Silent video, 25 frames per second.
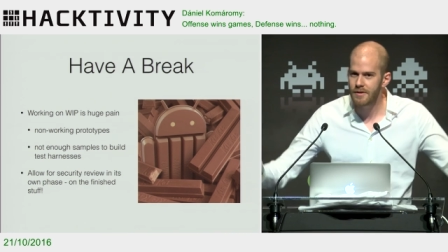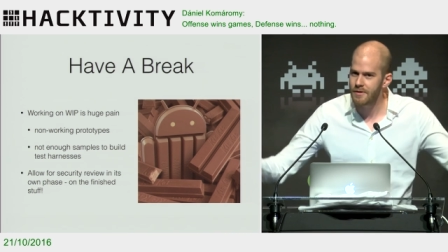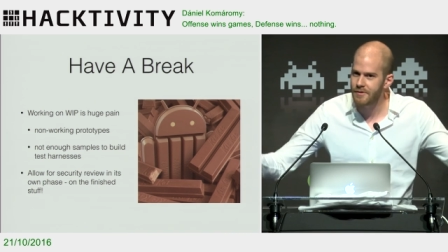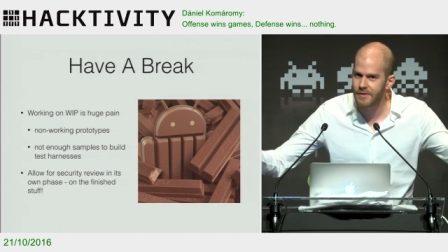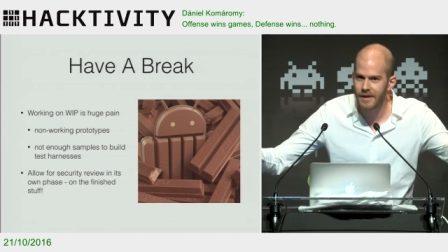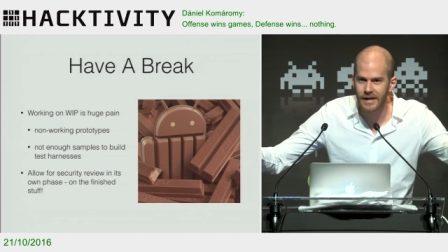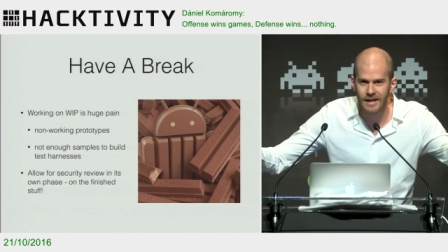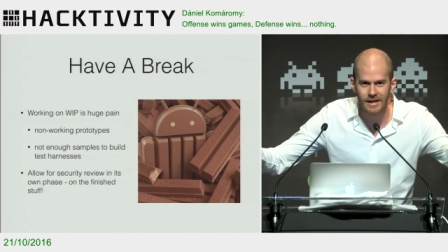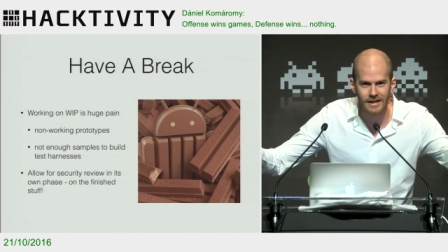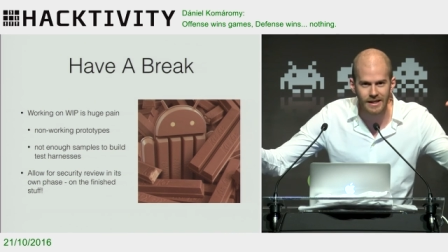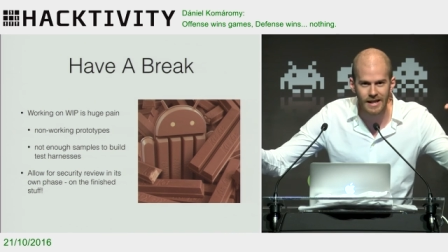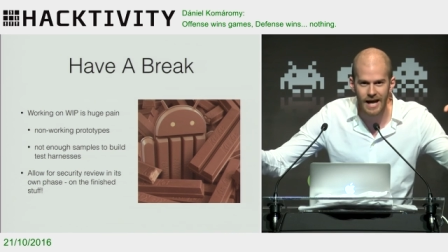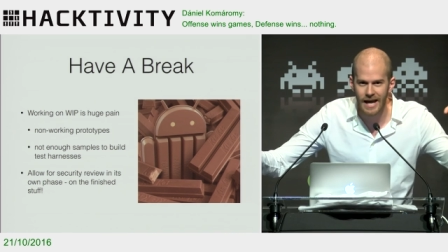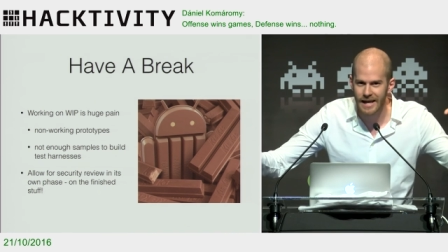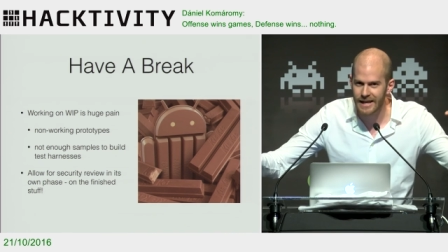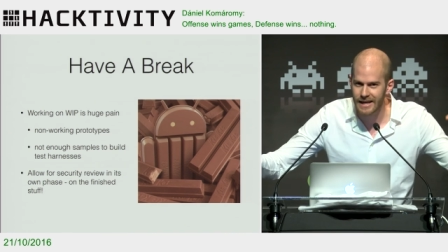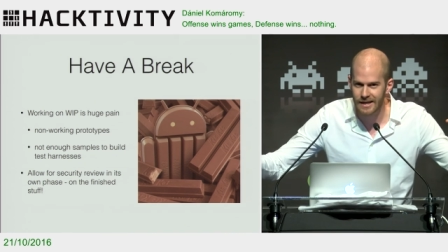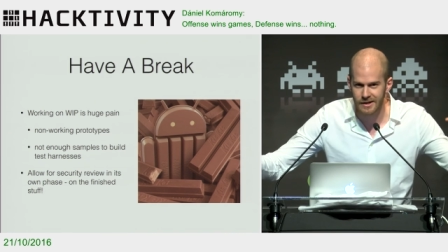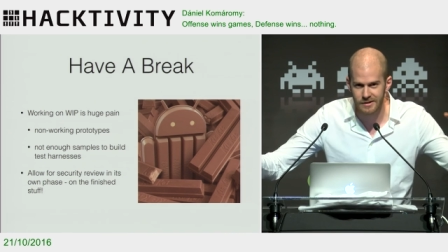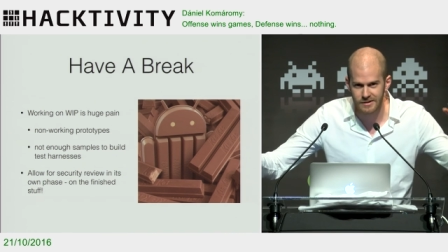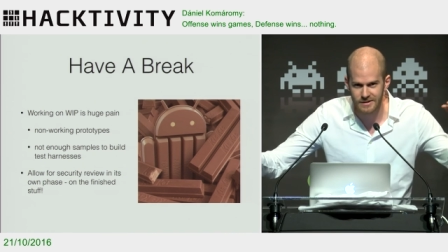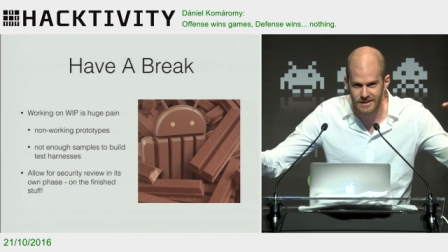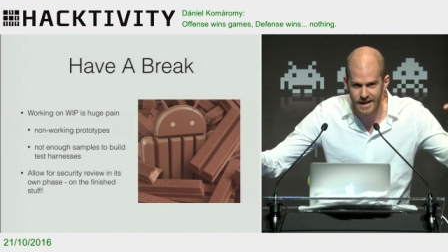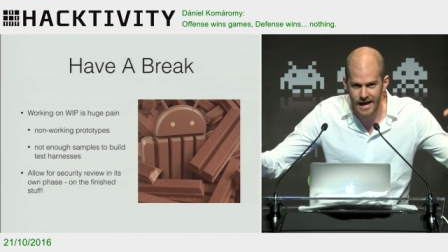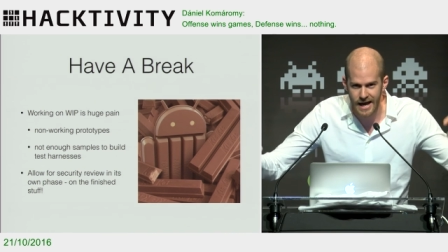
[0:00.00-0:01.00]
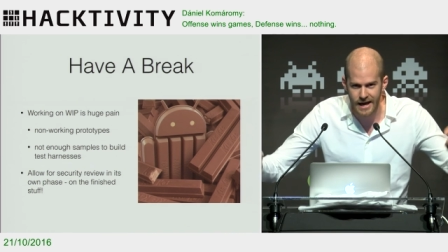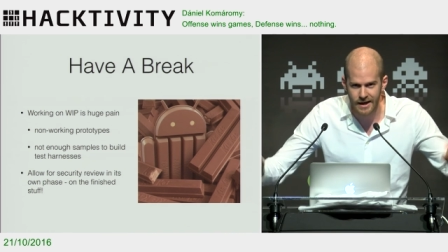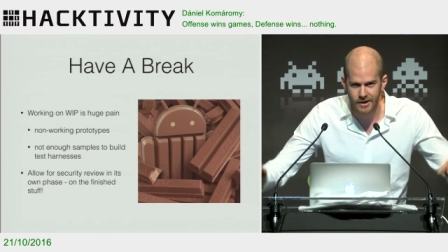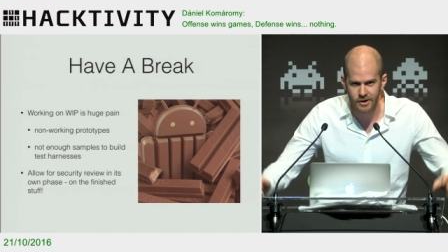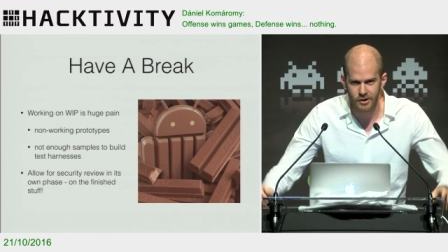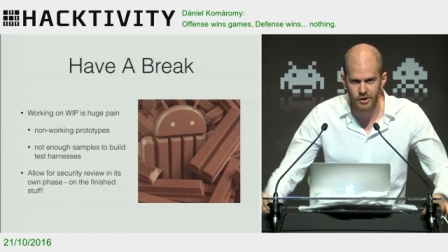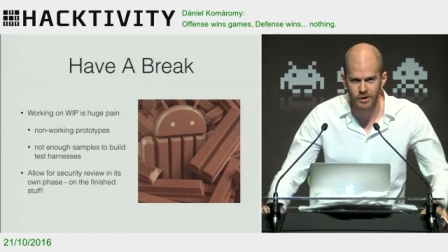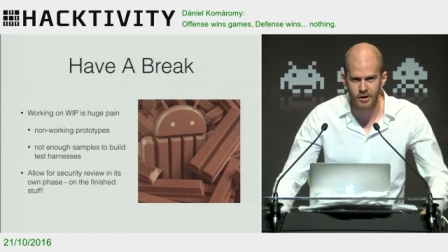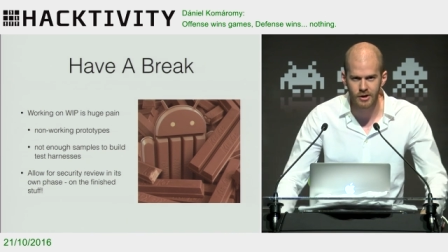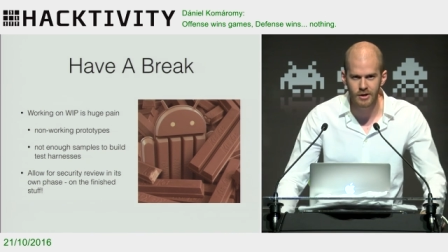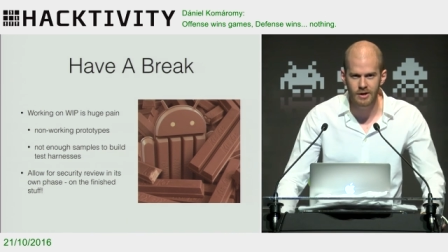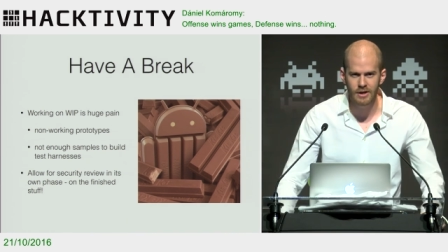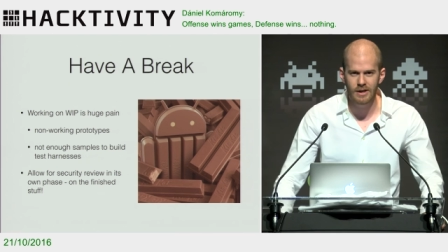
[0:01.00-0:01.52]
think like an
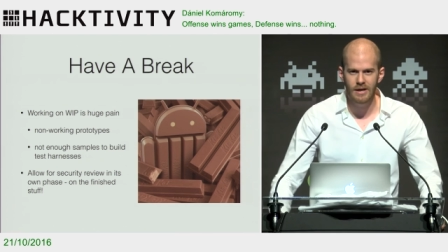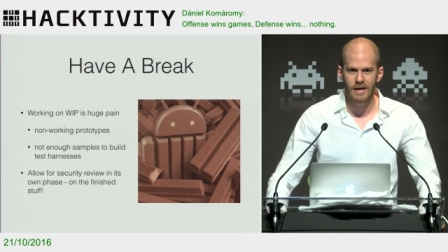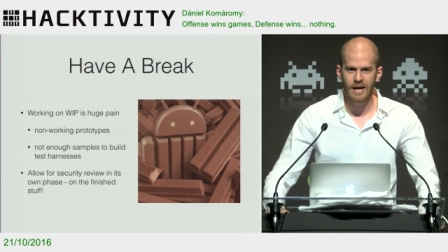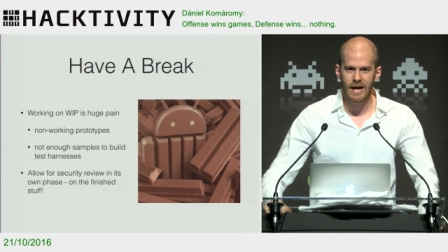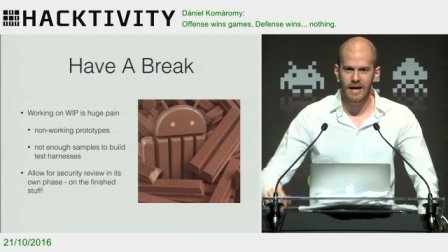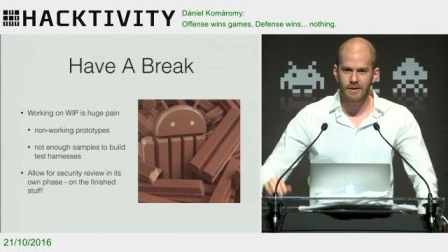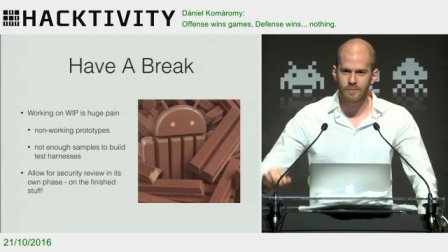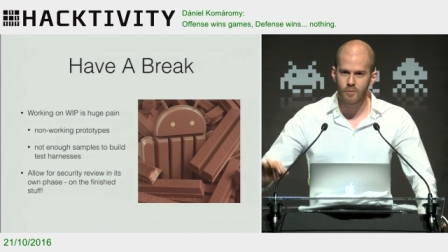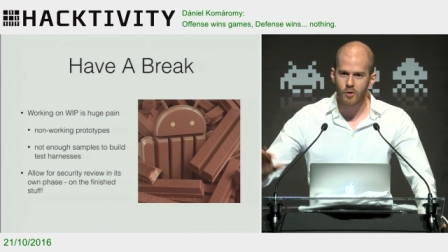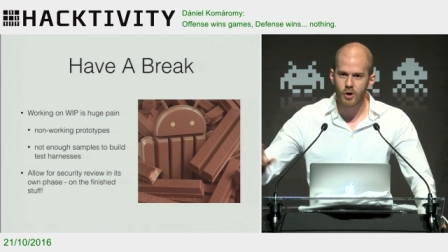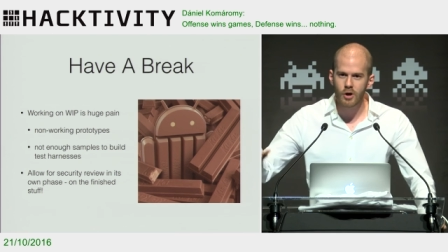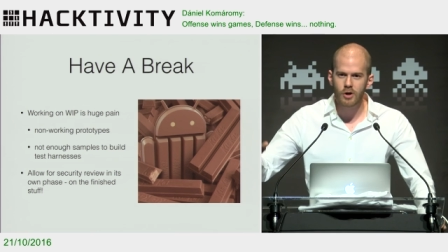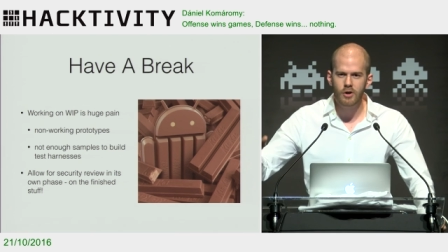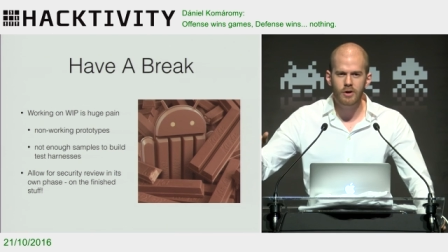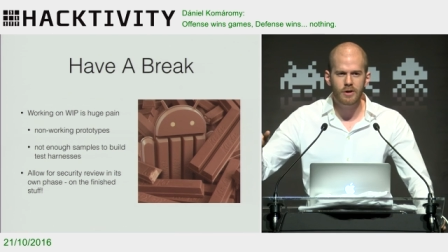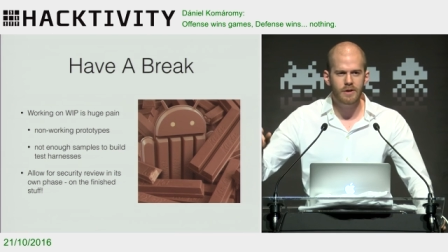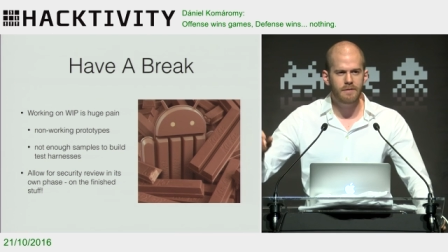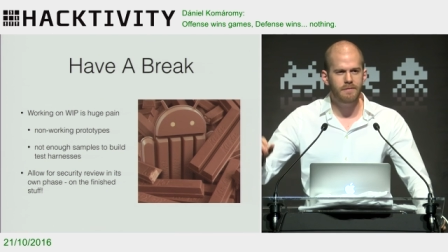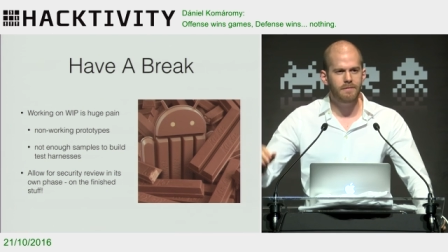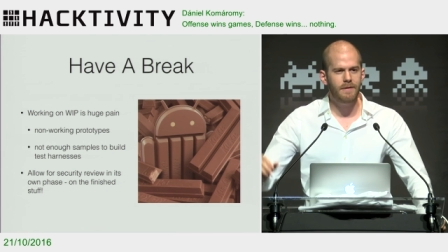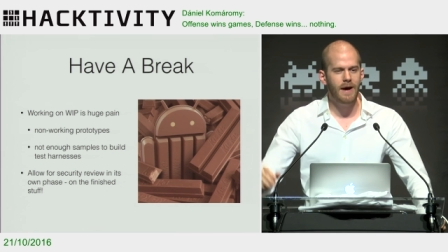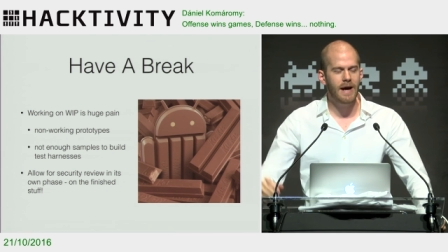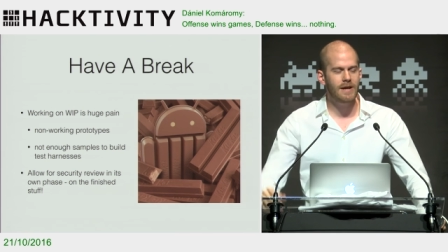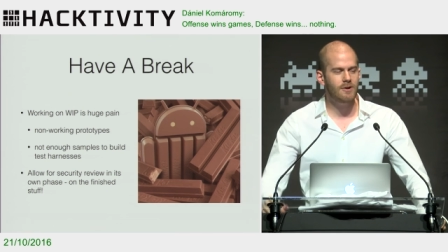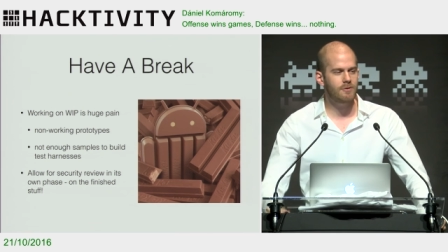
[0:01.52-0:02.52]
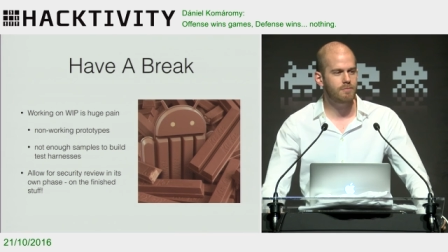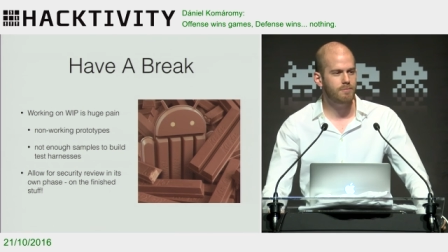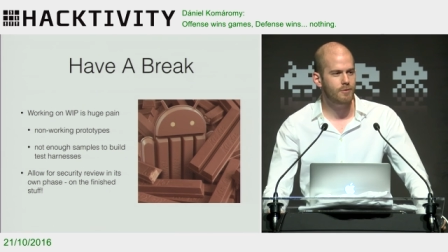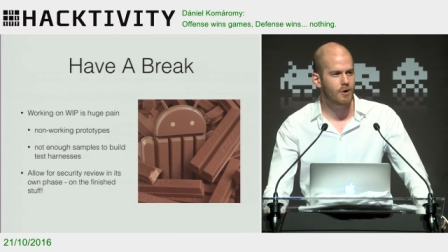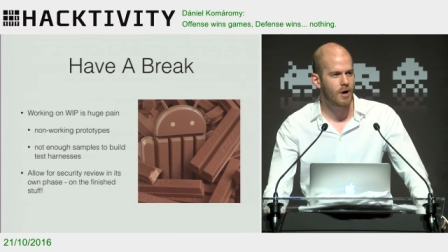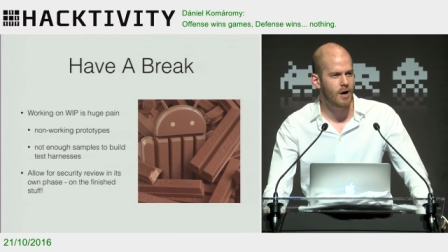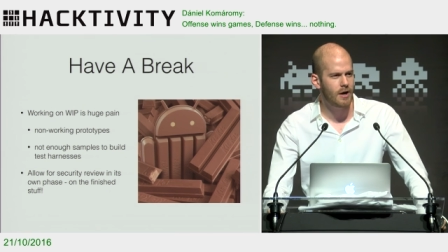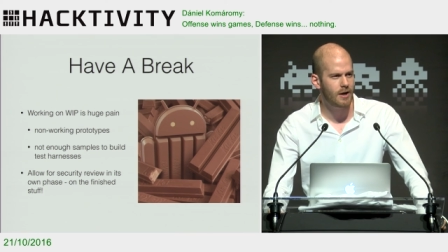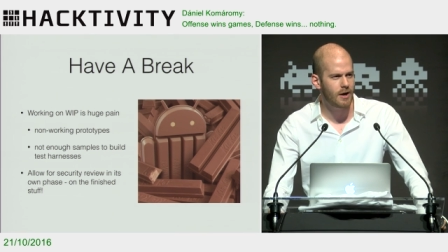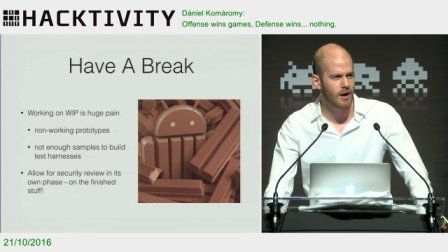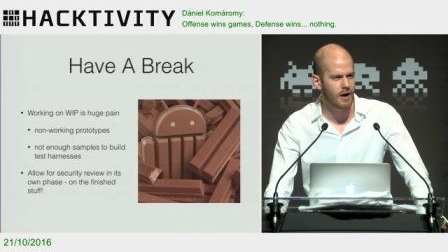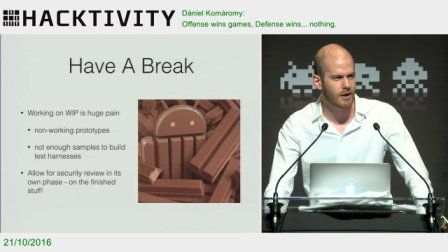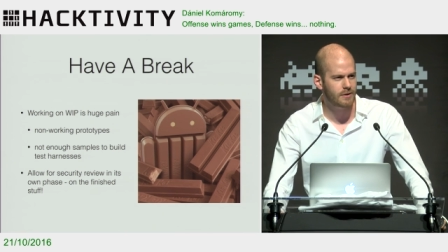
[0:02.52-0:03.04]
attacker and work on the final
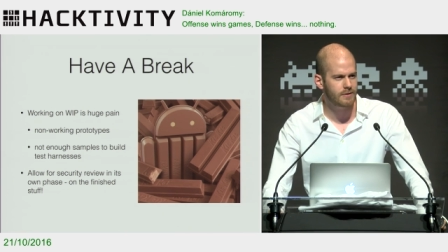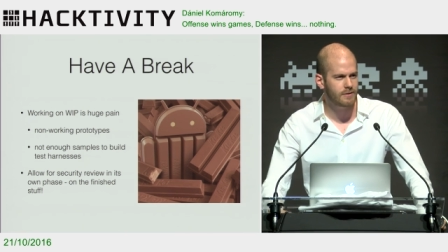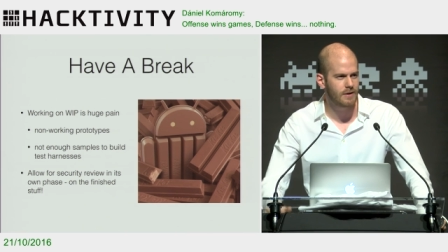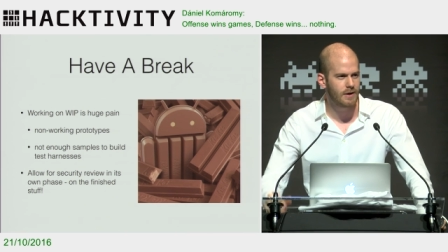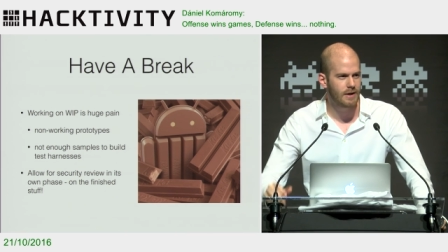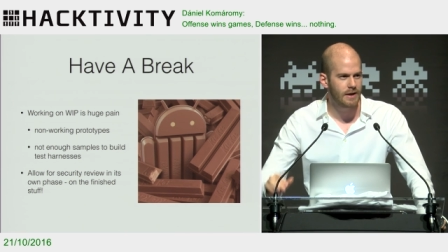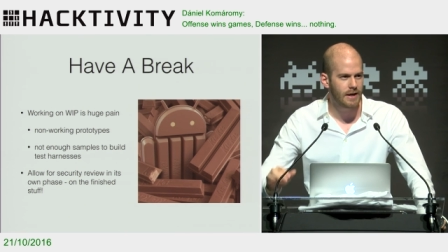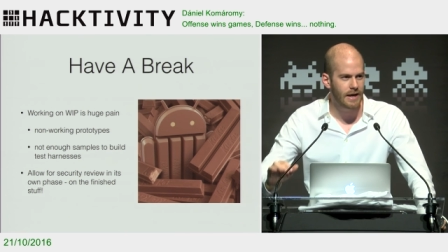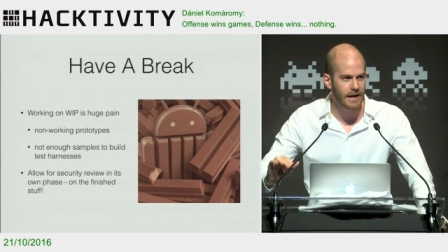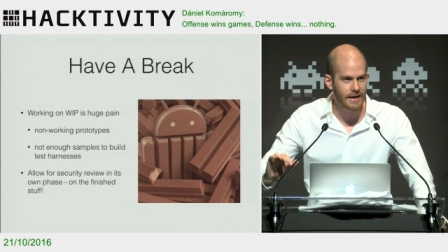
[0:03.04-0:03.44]
product